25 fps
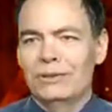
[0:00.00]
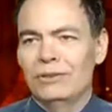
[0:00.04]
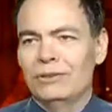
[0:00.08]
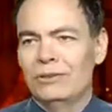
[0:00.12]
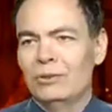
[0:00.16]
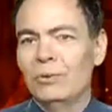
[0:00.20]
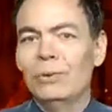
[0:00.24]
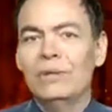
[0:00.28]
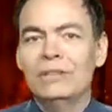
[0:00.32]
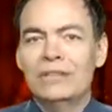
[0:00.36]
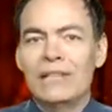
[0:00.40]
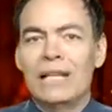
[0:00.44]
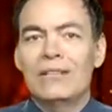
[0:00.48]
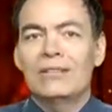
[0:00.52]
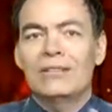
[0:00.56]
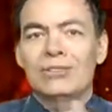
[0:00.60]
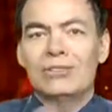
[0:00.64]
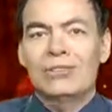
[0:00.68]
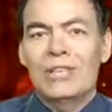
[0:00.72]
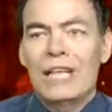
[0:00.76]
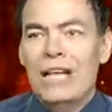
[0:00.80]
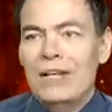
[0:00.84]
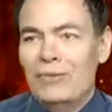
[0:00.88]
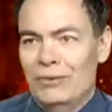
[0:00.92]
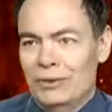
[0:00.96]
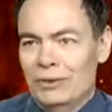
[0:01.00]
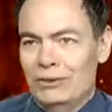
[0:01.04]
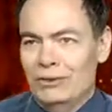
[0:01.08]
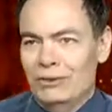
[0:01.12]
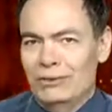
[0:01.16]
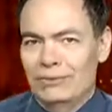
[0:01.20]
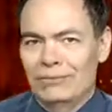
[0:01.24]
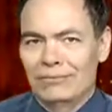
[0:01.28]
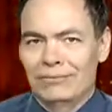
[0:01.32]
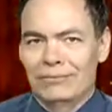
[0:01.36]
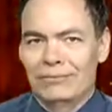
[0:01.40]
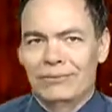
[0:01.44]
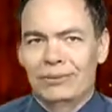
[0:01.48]
squeeze out the
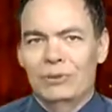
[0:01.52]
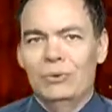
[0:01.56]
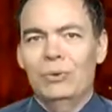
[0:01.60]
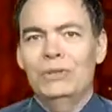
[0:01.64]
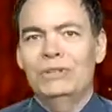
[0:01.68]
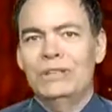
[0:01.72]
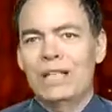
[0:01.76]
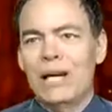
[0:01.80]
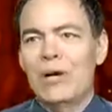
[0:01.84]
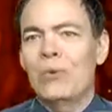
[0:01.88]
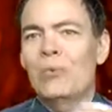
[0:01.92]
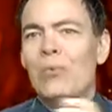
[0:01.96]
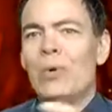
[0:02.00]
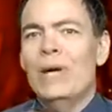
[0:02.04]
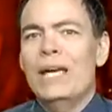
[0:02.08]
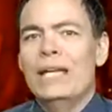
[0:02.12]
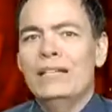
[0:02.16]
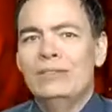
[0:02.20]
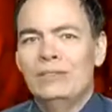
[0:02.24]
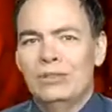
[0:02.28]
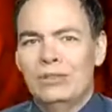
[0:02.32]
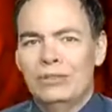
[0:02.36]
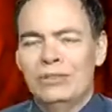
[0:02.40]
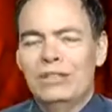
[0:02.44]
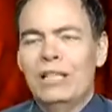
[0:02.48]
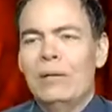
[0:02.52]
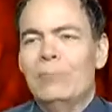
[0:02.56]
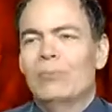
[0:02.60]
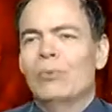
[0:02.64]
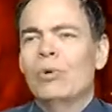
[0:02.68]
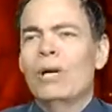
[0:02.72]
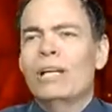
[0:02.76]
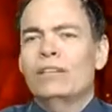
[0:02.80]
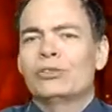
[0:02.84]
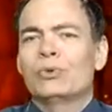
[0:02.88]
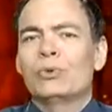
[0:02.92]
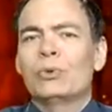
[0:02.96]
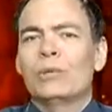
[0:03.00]
savers, squeeze out wages, keep
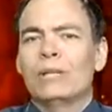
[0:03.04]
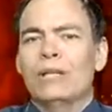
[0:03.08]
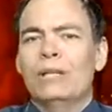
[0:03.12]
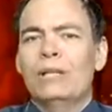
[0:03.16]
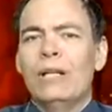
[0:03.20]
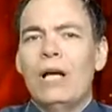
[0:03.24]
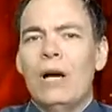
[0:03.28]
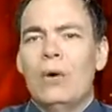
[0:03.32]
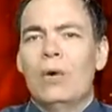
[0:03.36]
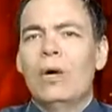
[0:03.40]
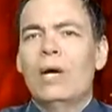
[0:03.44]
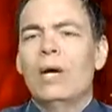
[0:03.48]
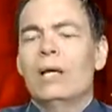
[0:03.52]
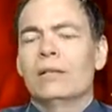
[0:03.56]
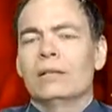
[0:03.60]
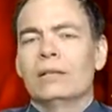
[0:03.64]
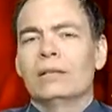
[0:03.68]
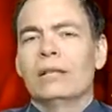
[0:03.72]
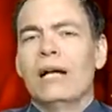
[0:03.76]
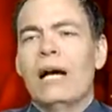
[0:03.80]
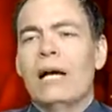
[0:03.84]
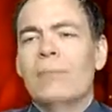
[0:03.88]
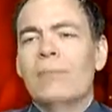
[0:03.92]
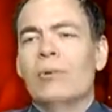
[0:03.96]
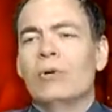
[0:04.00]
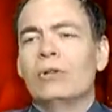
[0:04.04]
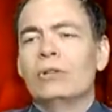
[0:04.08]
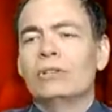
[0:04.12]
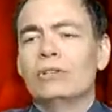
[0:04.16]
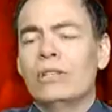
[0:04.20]
rates really low. The LIBOR